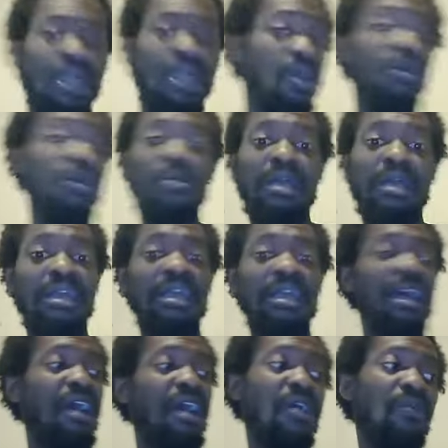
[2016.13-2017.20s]
Oh,
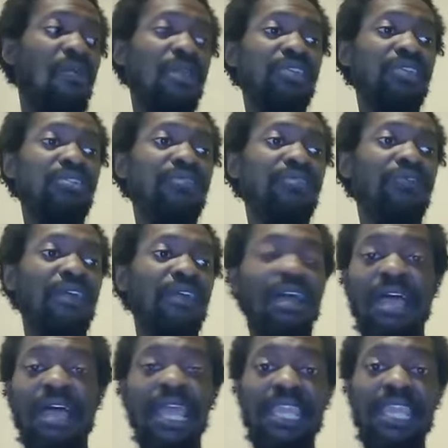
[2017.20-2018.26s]
I don't want to use,
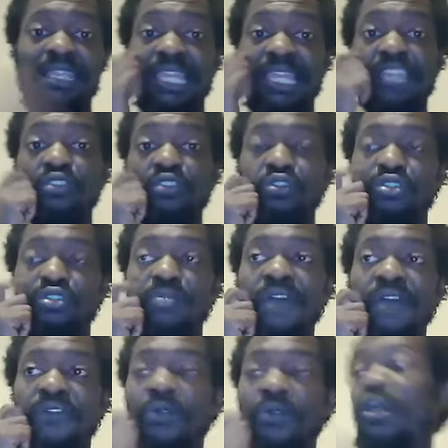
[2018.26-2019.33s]
I ain't letting you use
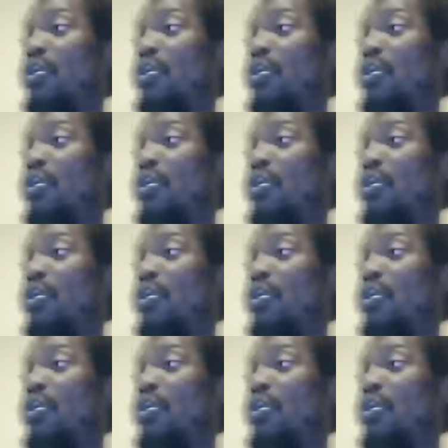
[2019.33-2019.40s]
my phone.